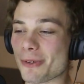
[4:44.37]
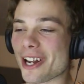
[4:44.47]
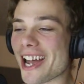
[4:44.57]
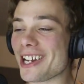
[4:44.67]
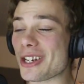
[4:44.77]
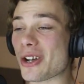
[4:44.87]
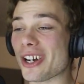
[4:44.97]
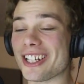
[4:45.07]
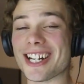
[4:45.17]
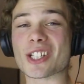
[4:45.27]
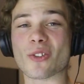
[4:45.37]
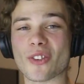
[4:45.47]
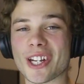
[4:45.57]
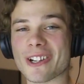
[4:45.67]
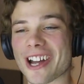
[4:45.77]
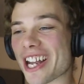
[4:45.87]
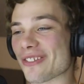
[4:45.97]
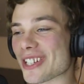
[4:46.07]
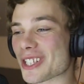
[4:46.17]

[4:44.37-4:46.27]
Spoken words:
but hey, you got a decent video out of it,